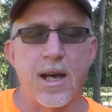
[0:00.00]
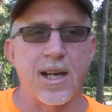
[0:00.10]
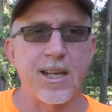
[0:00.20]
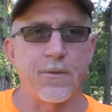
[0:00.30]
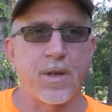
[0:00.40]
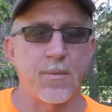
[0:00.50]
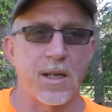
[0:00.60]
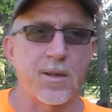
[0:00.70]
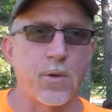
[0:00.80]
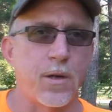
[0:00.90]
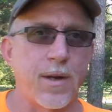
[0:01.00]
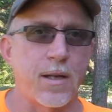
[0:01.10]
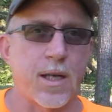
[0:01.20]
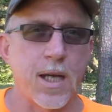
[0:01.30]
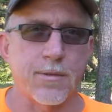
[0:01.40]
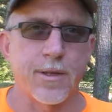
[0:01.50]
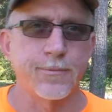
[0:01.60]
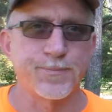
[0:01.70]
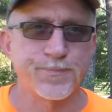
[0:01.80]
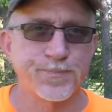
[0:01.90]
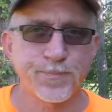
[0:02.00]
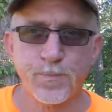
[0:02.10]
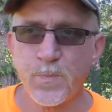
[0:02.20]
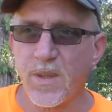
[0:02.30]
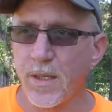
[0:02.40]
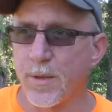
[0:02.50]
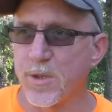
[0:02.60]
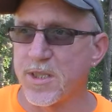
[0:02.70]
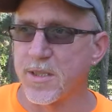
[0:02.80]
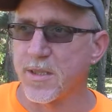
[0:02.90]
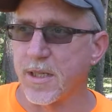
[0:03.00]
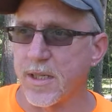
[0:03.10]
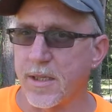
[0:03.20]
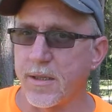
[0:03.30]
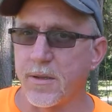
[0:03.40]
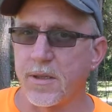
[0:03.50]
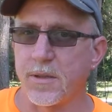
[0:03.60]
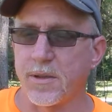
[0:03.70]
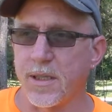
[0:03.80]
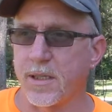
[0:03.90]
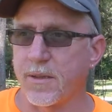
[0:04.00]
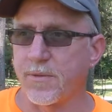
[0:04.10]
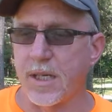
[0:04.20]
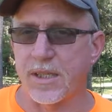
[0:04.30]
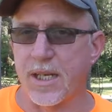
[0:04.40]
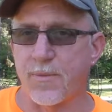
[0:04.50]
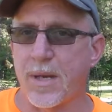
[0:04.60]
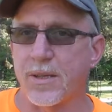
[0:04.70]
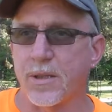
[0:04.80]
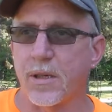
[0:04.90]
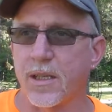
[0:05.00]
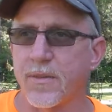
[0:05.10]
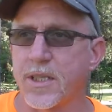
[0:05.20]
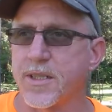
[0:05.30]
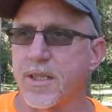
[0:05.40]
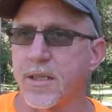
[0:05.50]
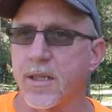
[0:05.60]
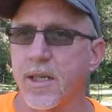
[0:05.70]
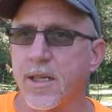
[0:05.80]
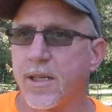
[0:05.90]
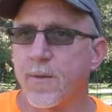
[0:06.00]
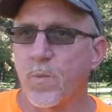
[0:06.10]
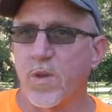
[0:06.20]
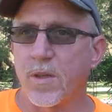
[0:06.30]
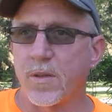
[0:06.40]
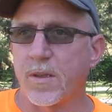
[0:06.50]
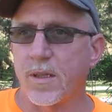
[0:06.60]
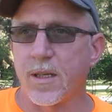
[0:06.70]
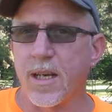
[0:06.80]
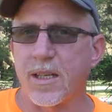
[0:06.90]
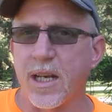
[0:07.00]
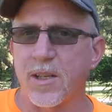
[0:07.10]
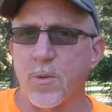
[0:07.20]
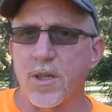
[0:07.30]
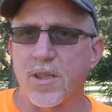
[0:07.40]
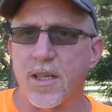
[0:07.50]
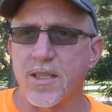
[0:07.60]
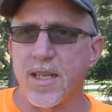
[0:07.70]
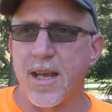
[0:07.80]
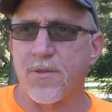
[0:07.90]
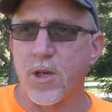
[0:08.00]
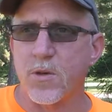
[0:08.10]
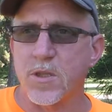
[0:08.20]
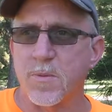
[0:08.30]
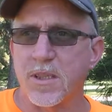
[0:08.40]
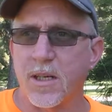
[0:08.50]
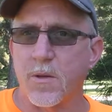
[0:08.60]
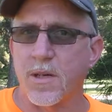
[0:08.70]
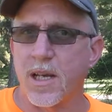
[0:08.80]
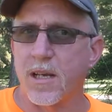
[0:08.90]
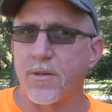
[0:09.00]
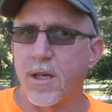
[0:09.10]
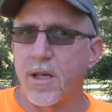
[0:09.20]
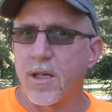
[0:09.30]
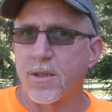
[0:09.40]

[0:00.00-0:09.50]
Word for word: I can't find them anywhere around Conroe, which is uh, you know you would think if they have them out there in Livingston, that that they and and the weird thing is they have those, but they don't have